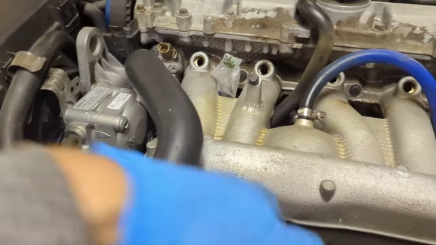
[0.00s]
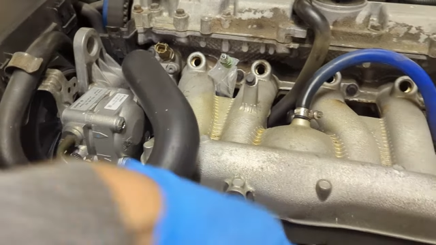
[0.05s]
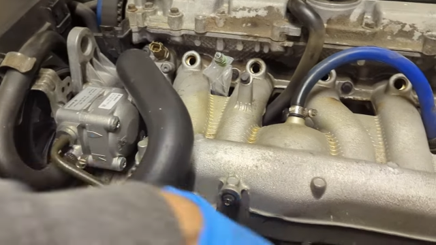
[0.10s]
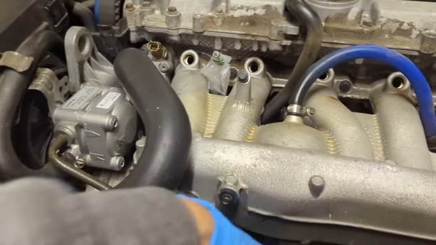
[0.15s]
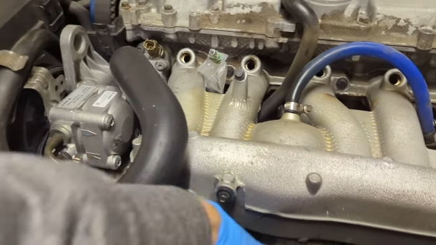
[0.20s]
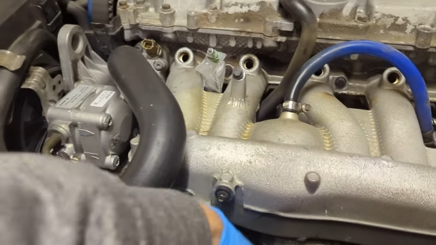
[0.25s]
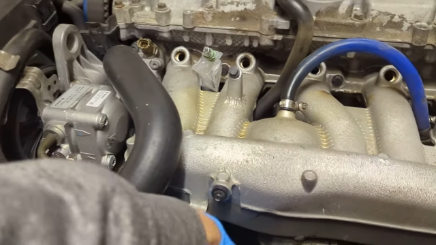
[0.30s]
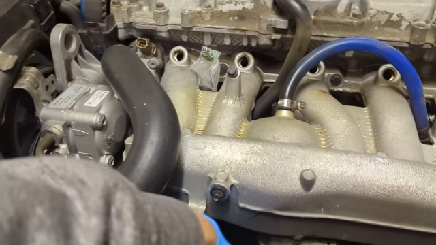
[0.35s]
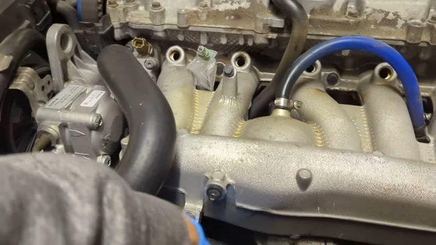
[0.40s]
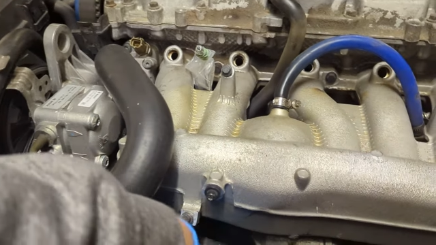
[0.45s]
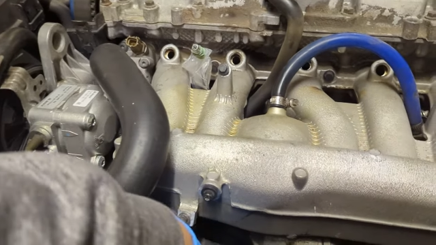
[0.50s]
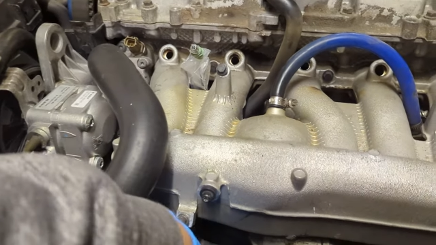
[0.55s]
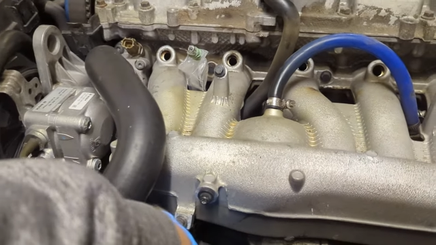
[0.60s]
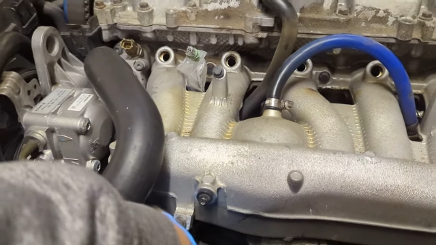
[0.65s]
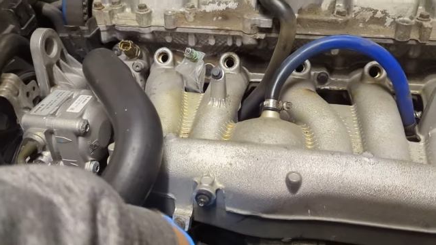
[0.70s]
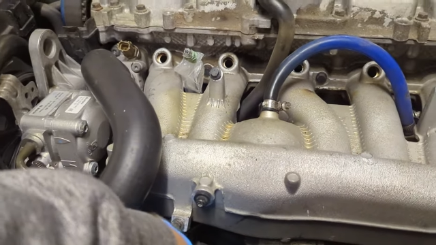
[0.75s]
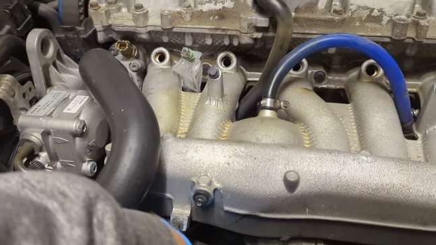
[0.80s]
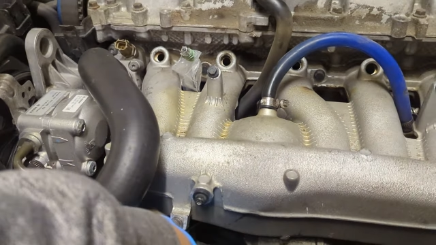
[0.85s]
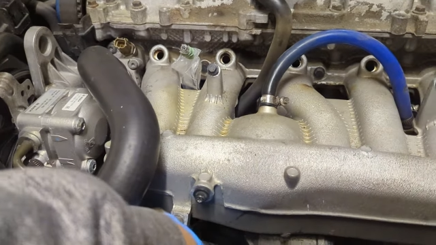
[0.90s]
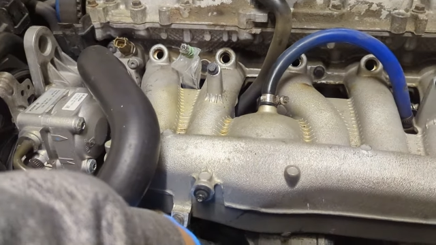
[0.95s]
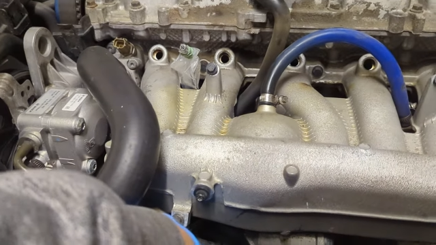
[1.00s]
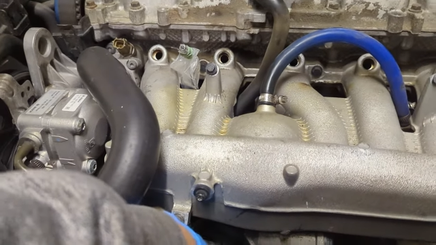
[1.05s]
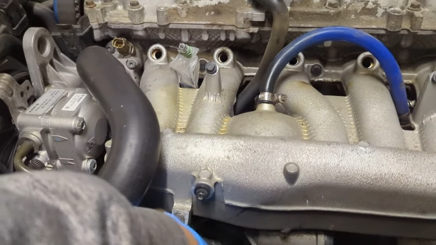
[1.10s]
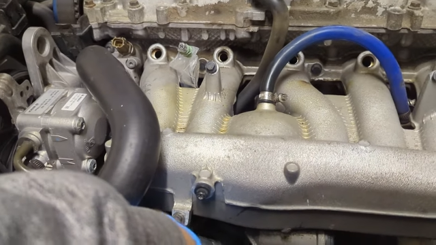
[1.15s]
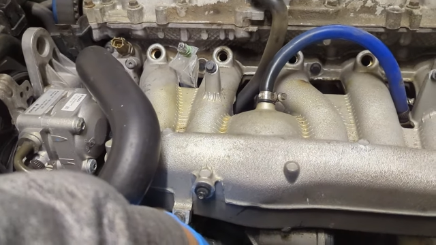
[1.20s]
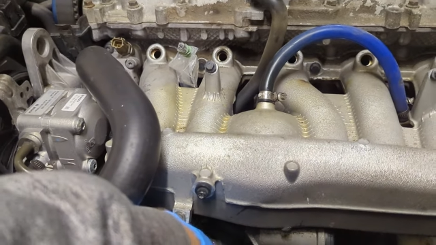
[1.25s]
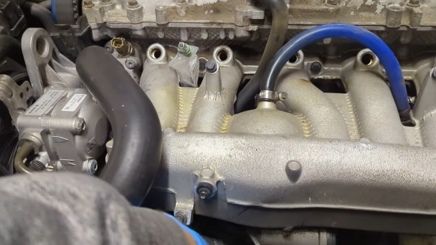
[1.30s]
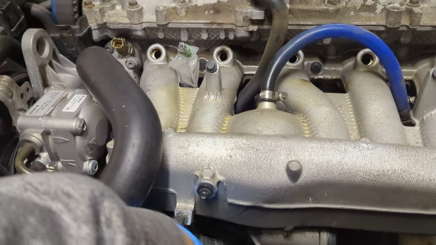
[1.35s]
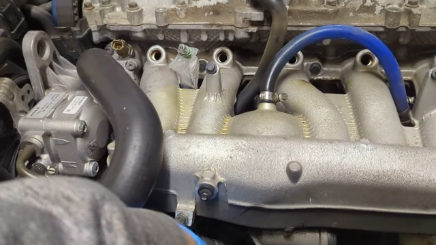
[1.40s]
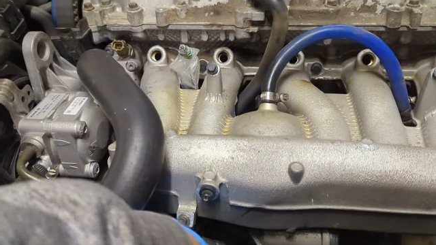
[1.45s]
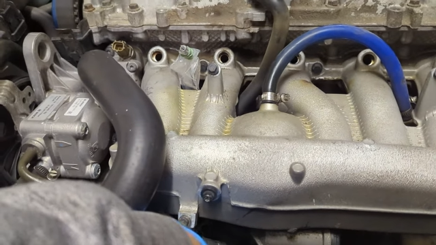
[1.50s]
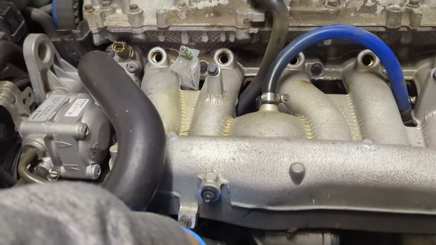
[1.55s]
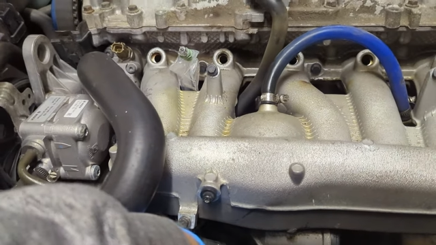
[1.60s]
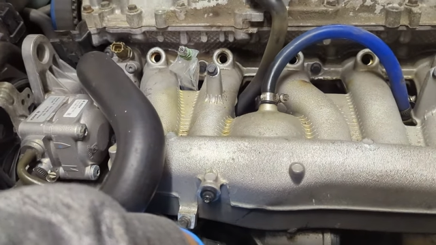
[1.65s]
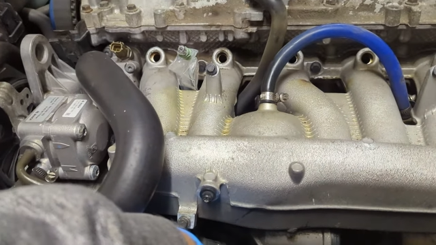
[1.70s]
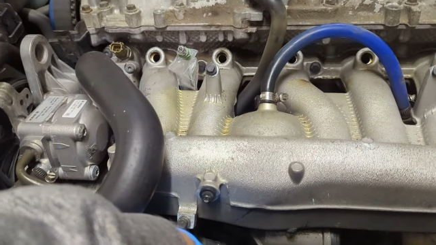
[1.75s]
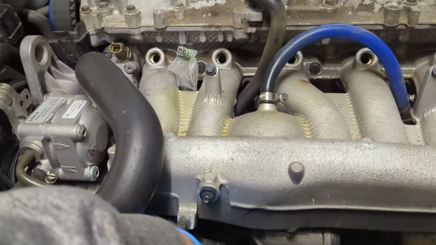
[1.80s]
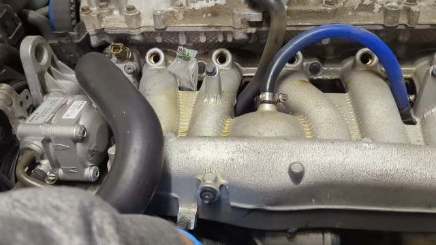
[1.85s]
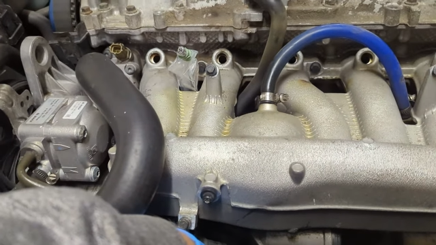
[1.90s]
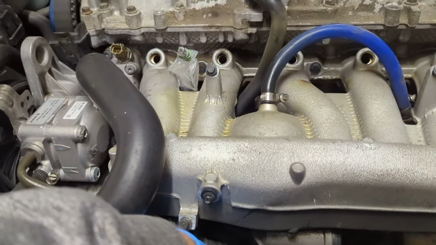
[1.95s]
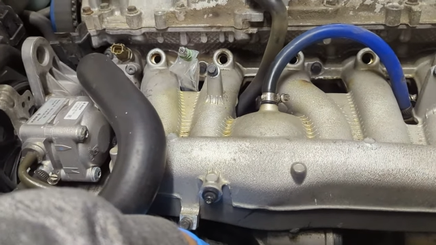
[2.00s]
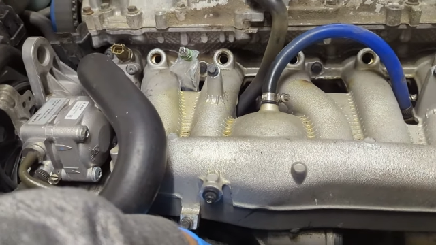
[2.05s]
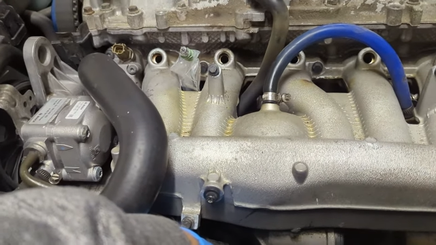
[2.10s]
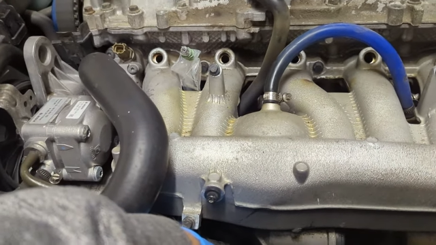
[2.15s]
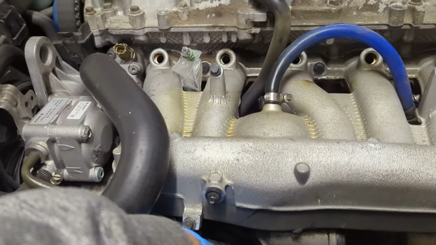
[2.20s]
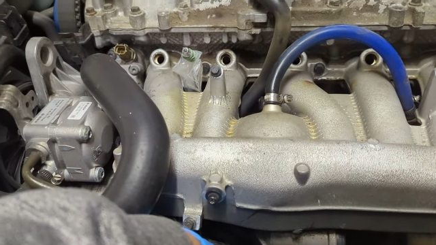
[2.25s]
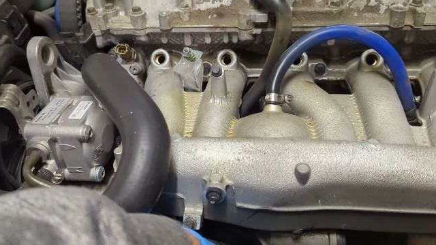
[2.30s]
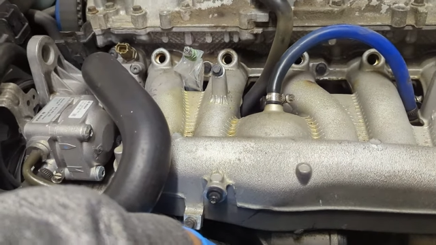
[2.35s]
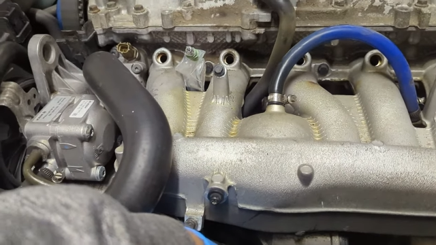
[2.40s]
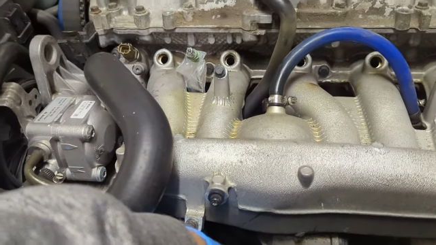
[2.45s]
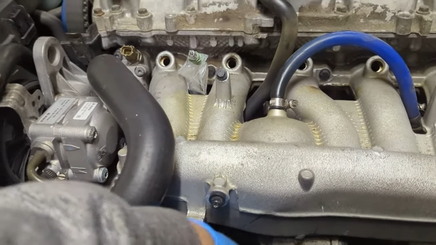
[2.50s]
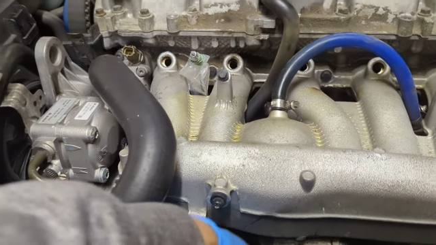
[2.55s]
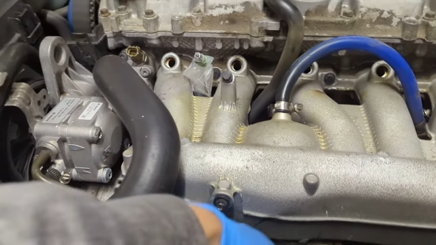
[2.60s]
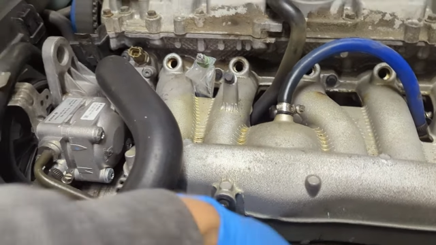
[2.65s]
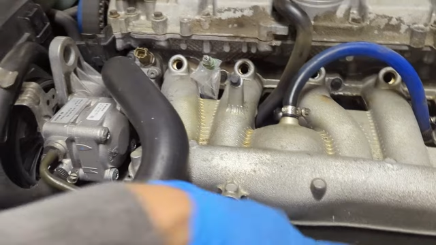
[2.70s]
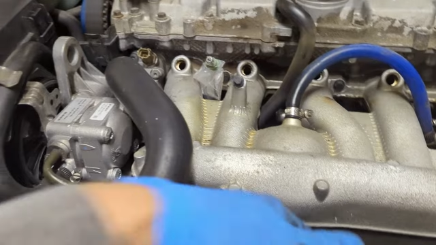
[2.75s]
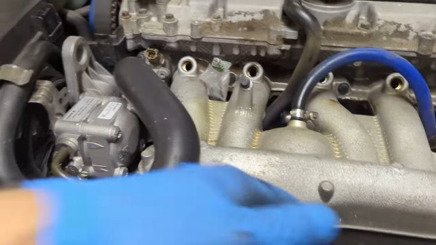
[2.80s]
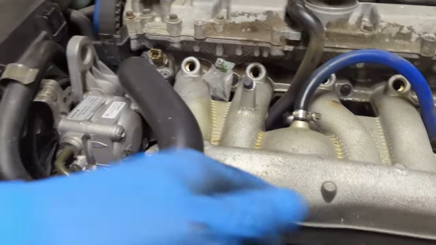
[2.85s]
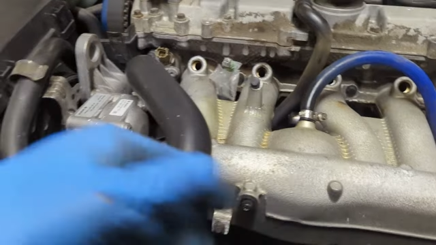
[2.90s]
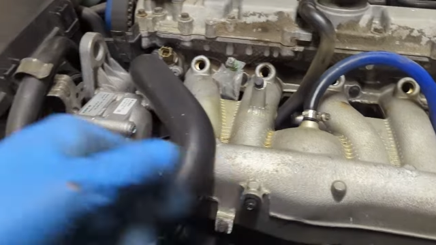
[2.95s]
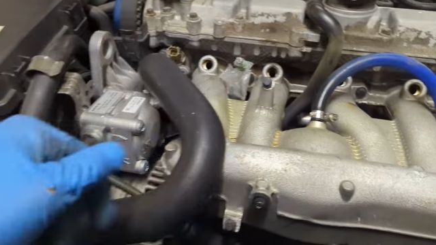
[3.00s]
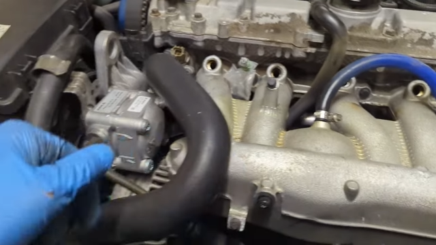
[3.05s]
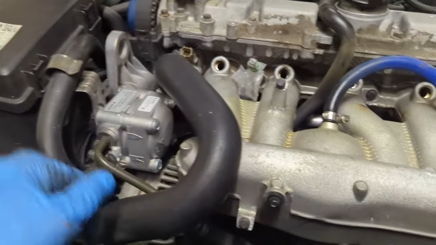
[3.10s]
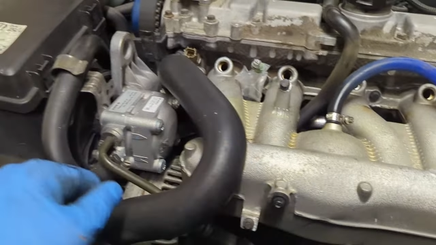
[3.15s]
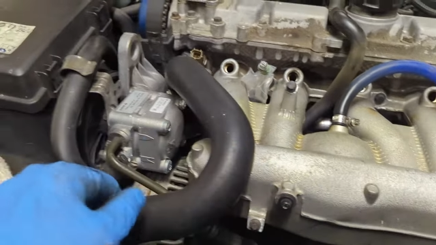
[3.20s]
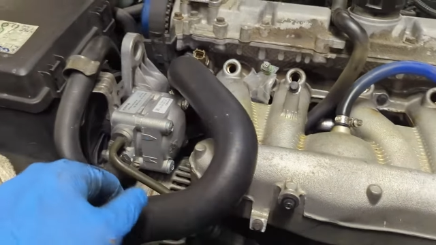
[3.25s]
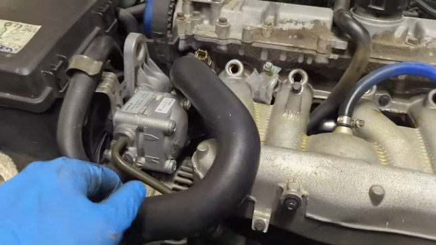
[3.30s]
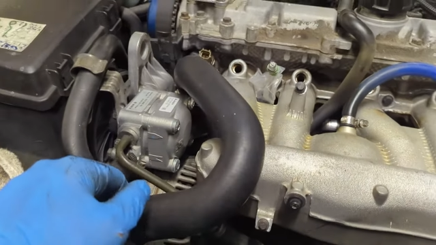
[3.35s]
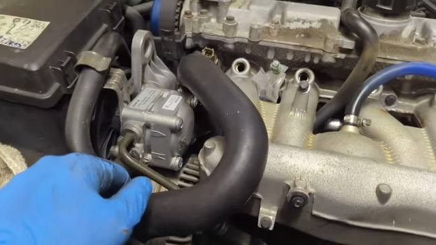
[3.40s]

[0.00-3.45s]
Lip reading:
(no speaker visible)